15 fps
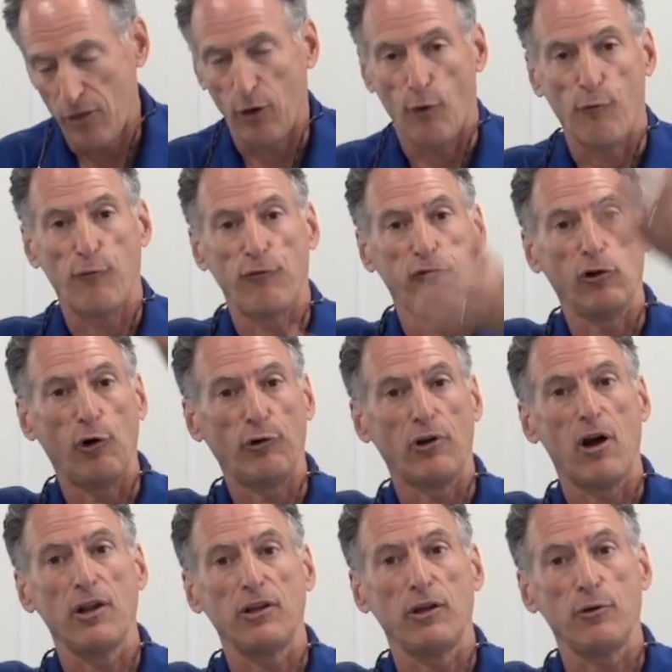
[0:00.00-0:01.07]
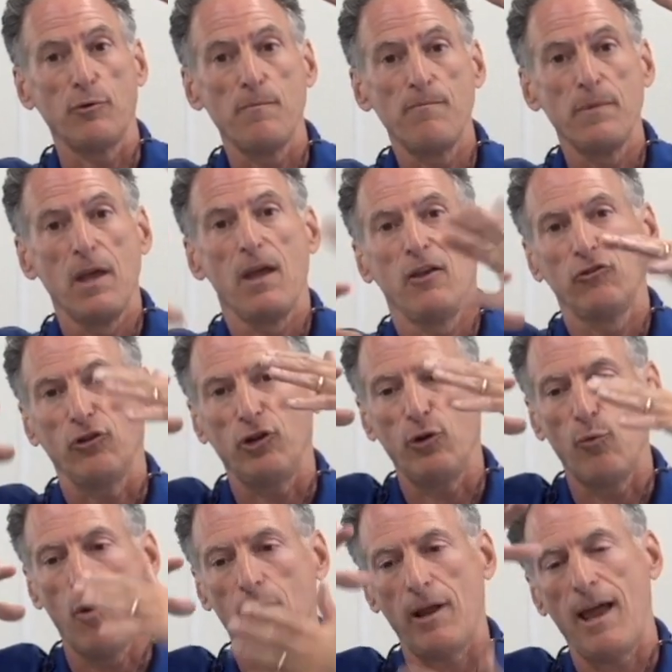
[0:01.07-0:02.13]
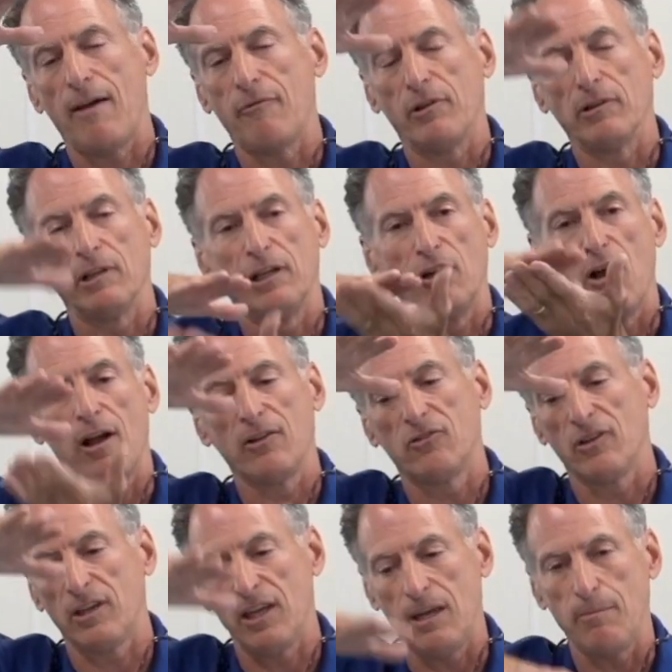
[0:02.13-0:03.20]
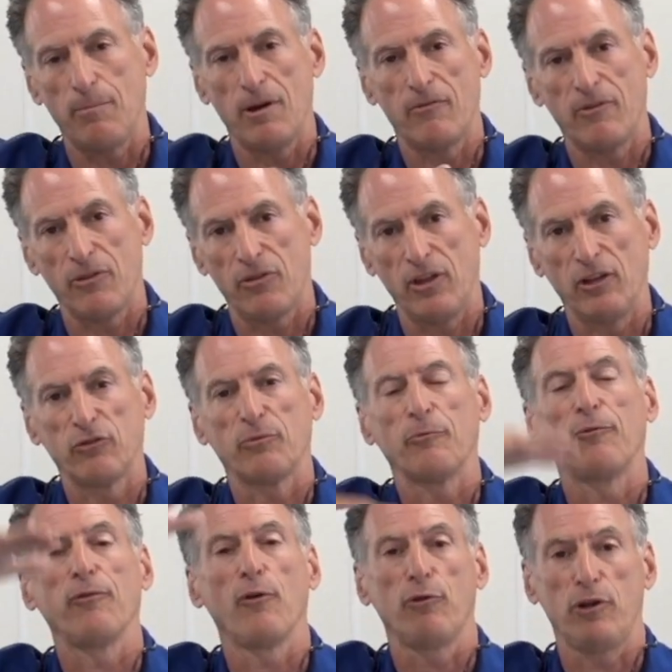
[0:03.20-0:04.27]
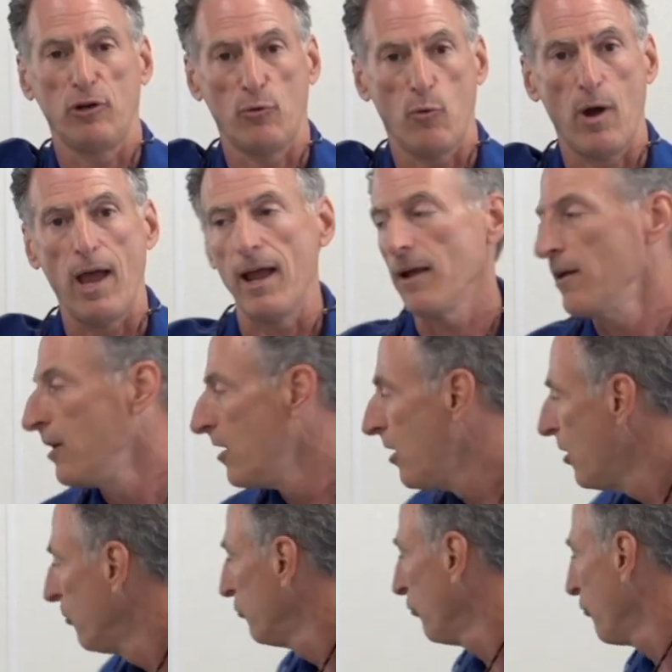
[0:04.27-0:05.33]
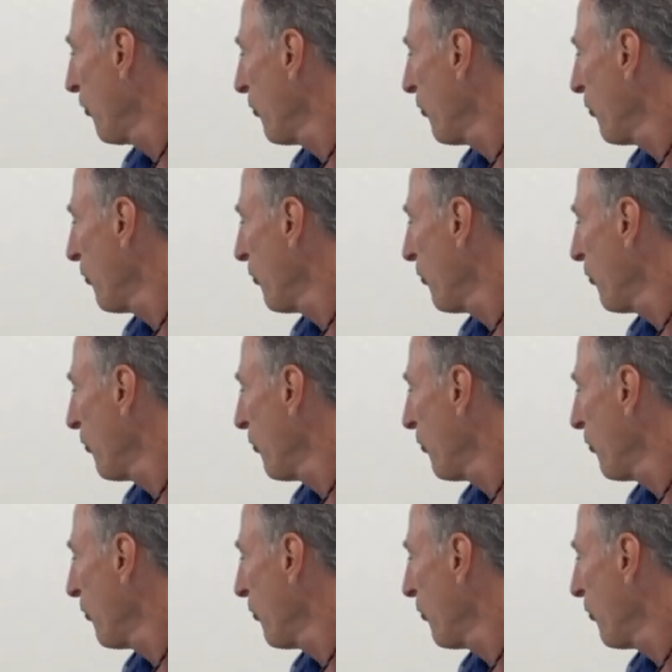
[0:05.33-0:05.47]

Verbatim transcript: they'll float on you. So you want to have the lid on to keep everything from floating away. So